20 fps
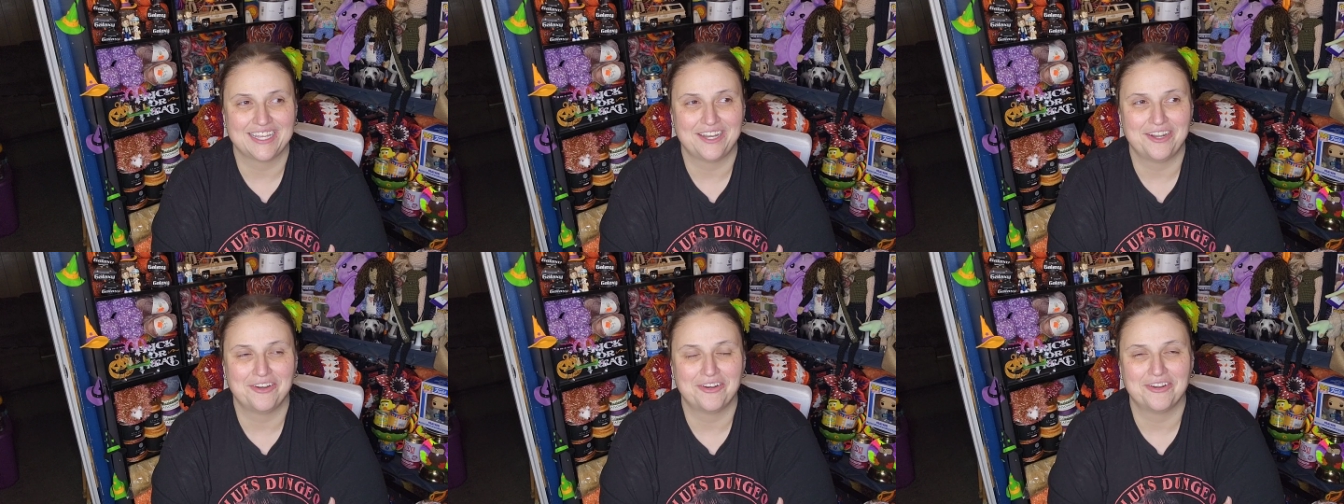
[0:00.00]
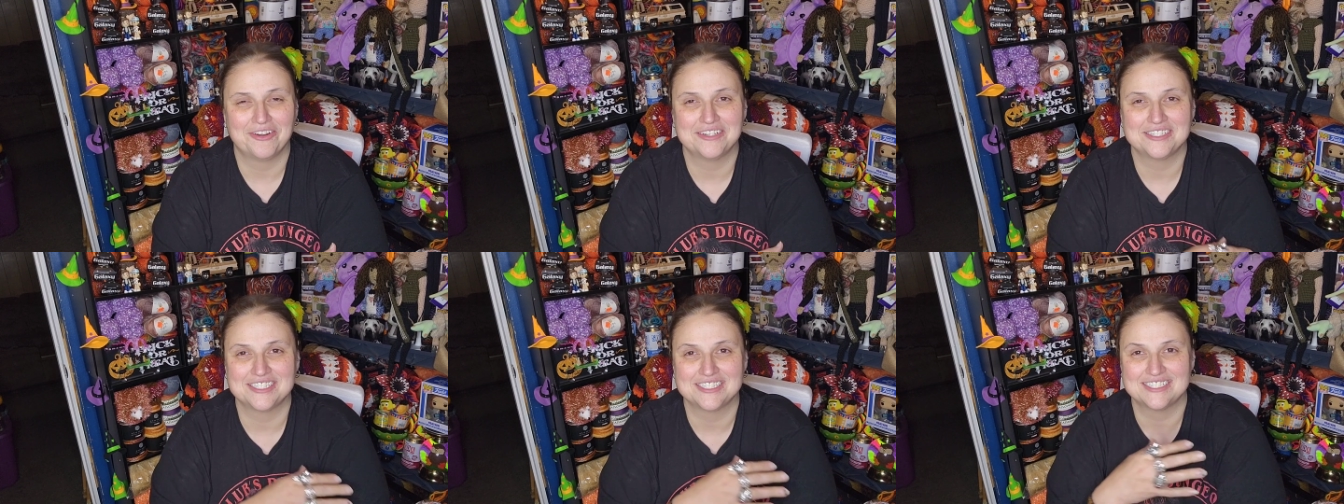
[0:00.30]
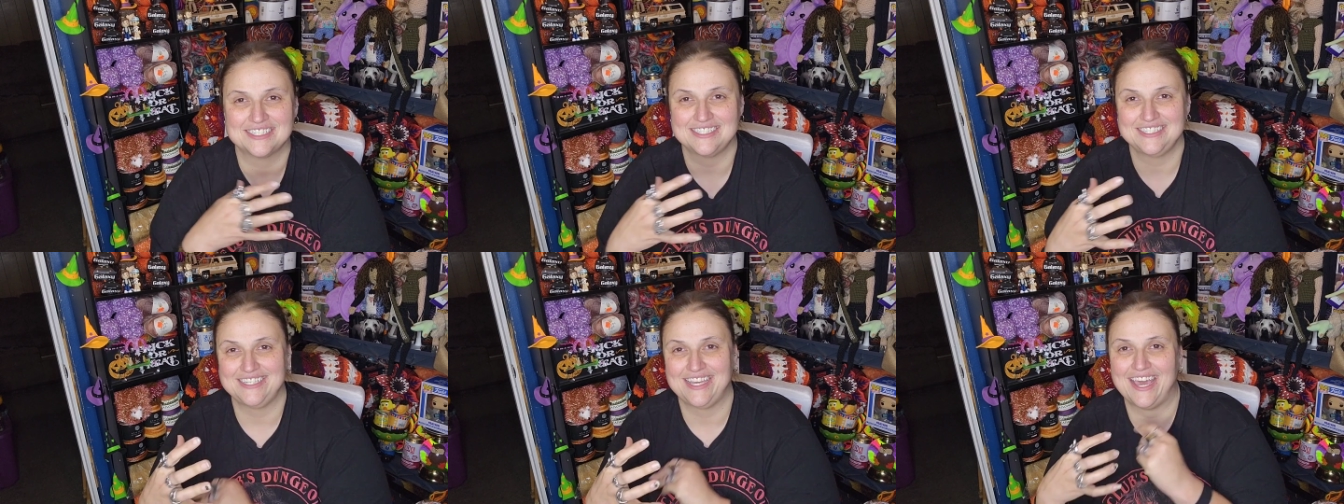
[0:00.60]
and her
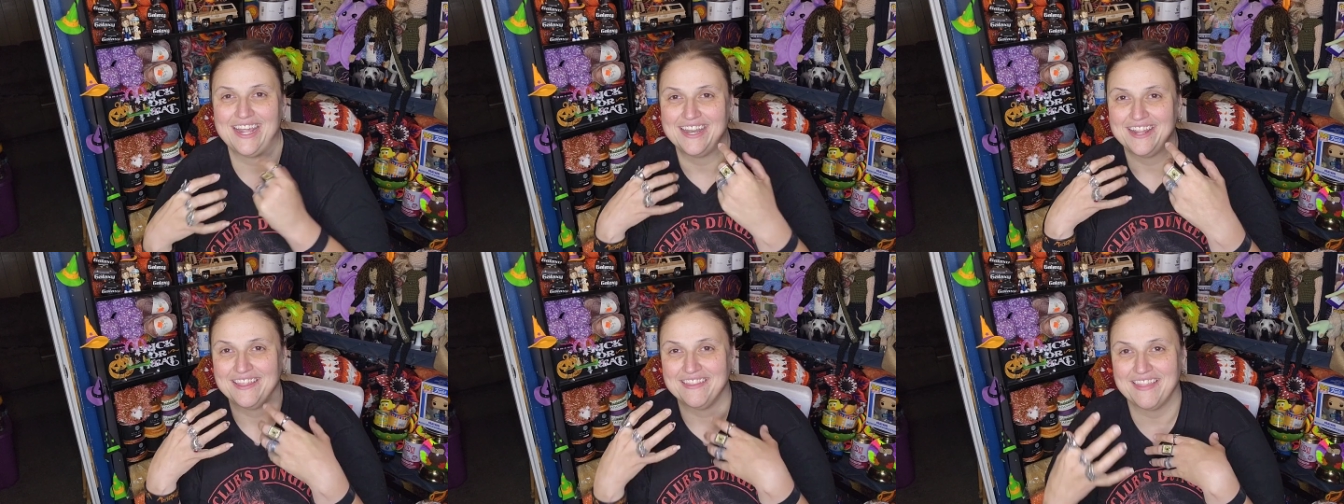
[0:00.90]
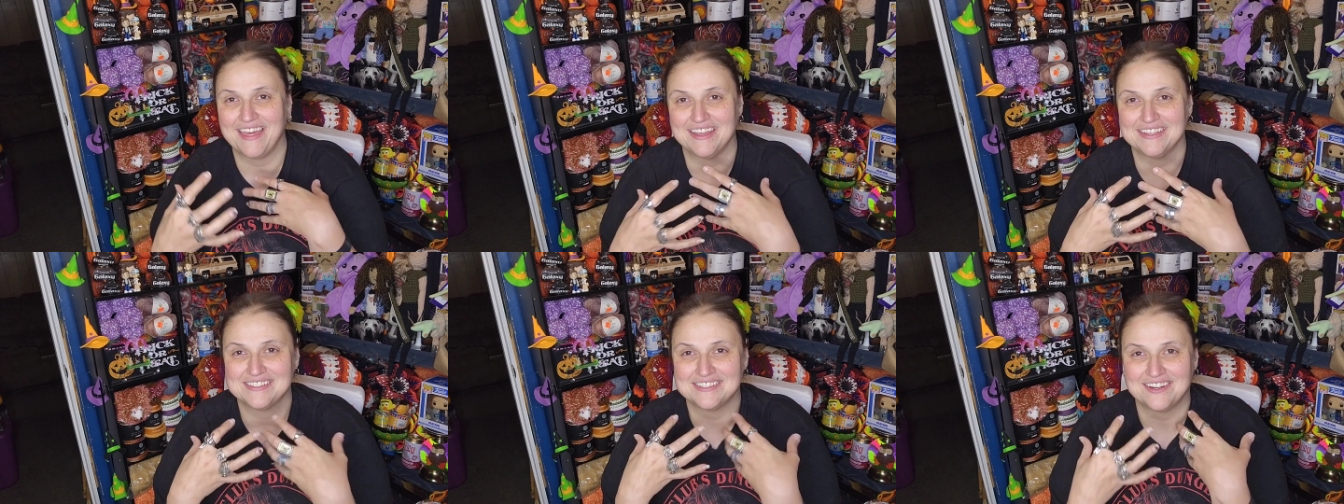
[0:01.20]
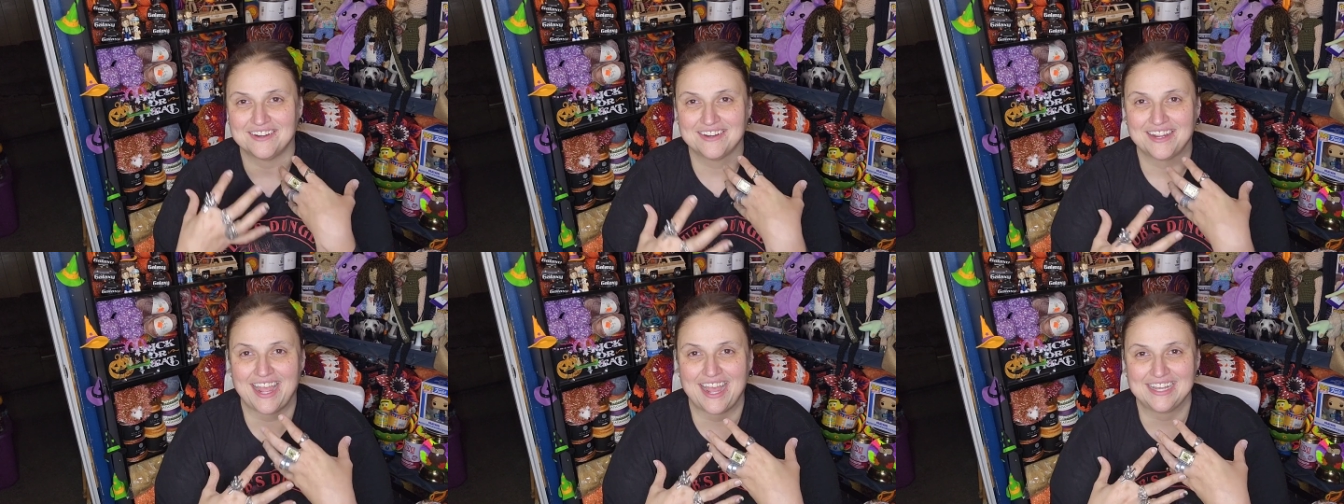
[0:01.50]
just getting that
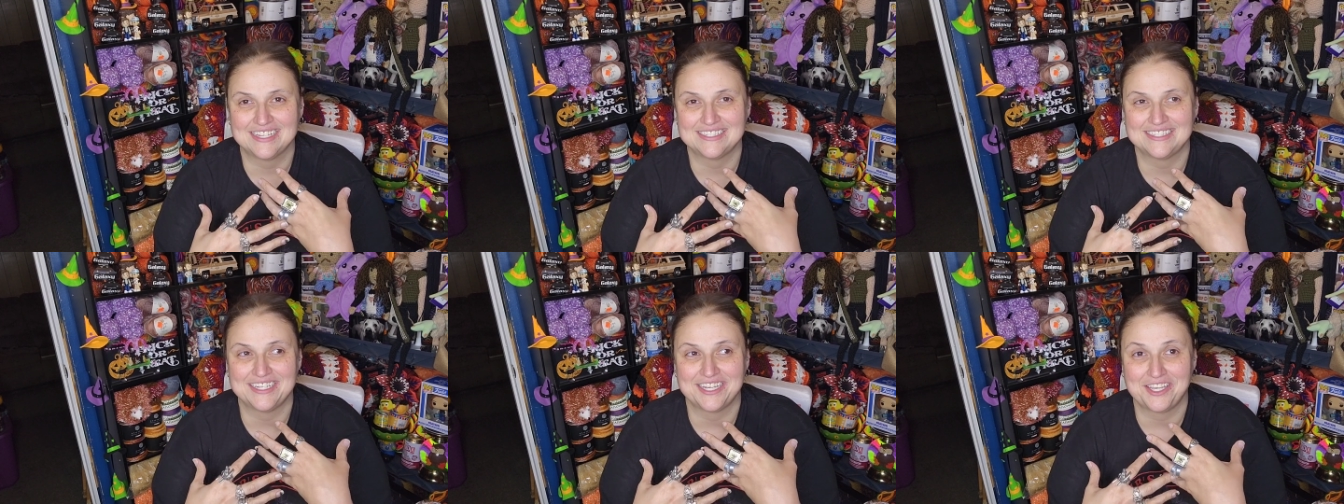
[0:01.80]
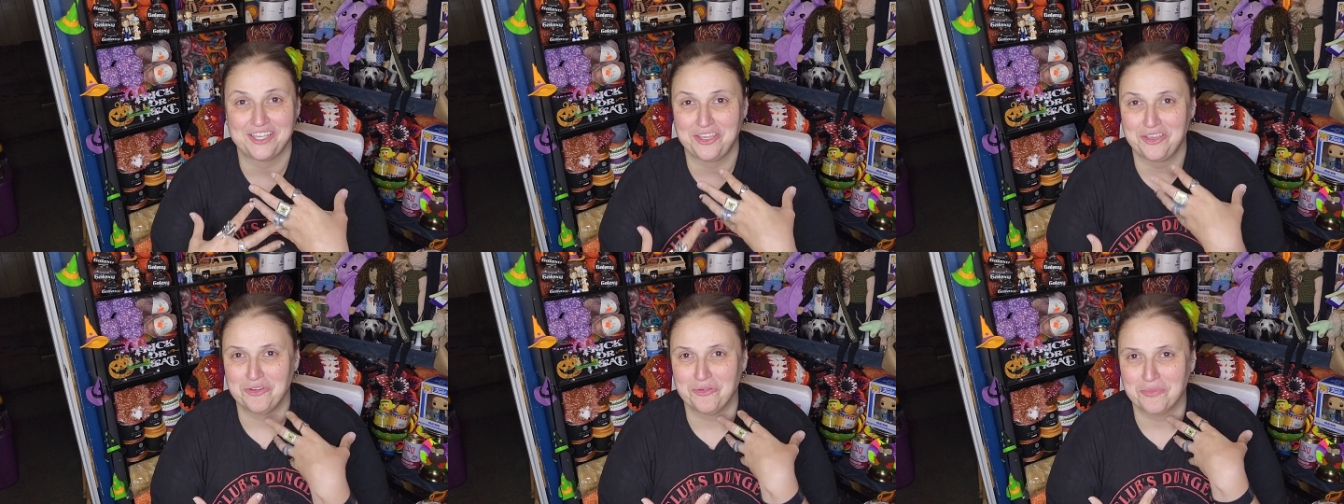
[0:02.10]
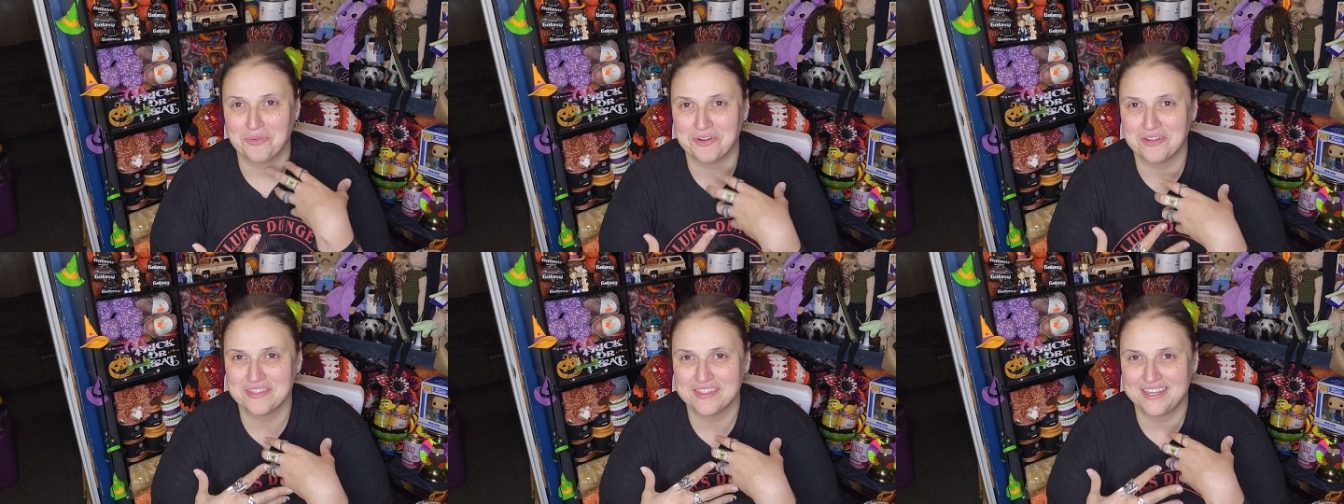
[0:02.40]
sarcastic
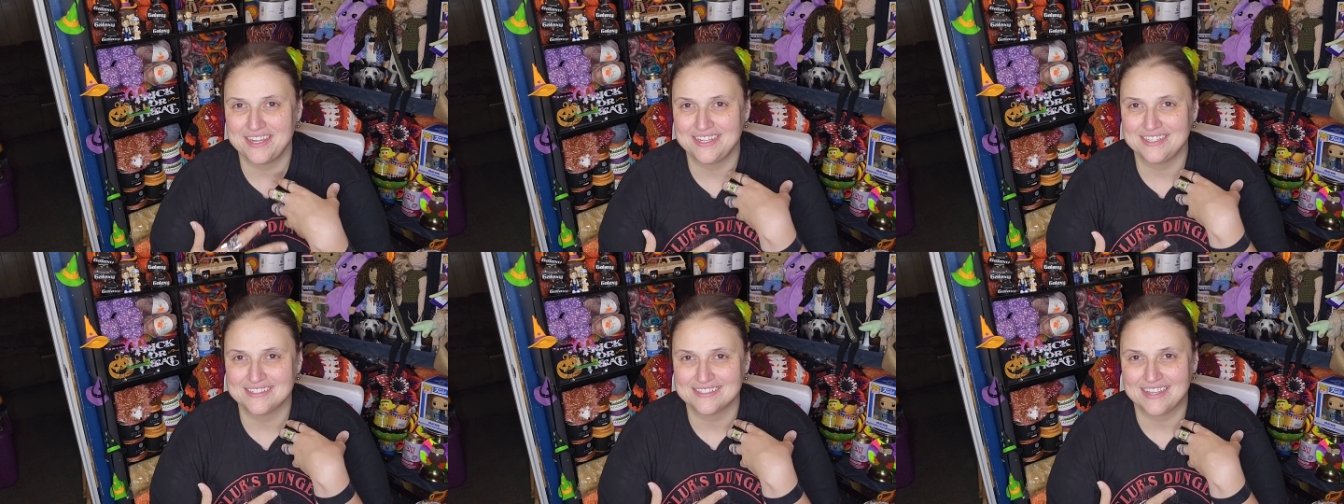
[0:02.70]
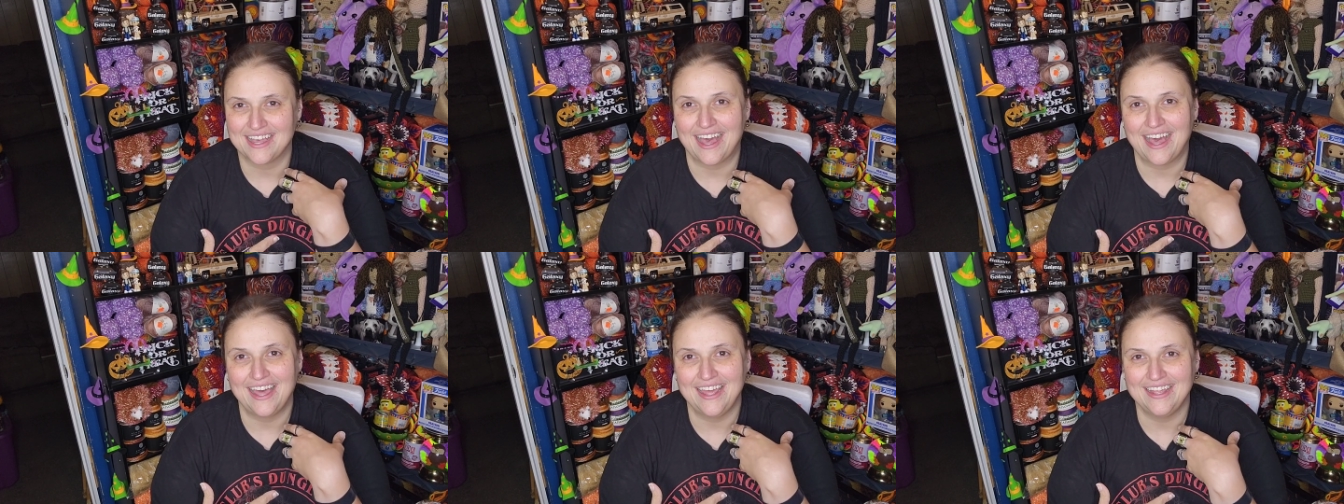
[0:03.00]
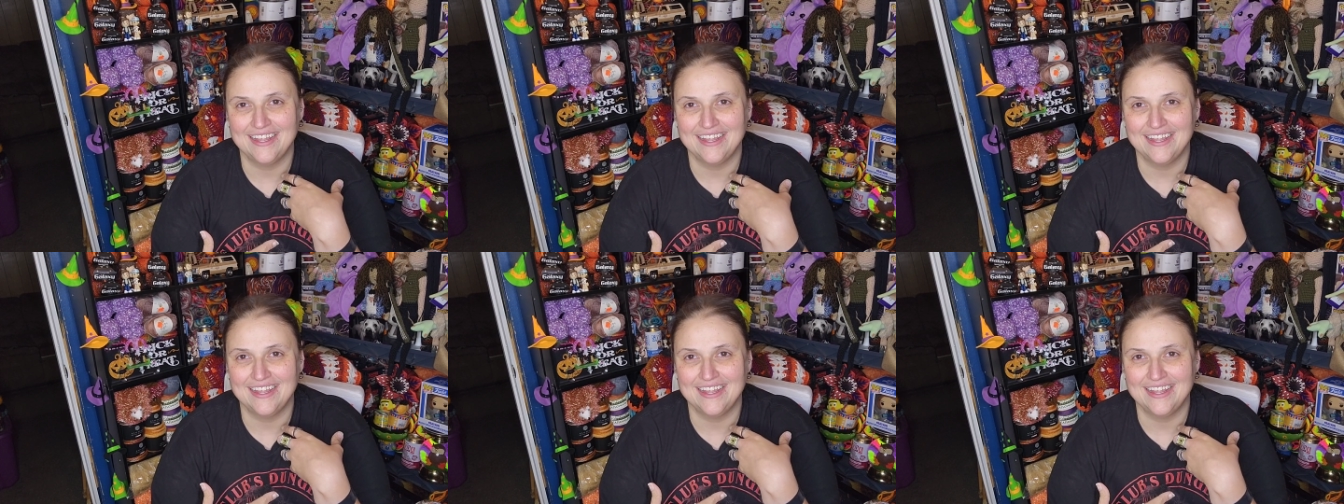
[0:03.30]
humor that he's got.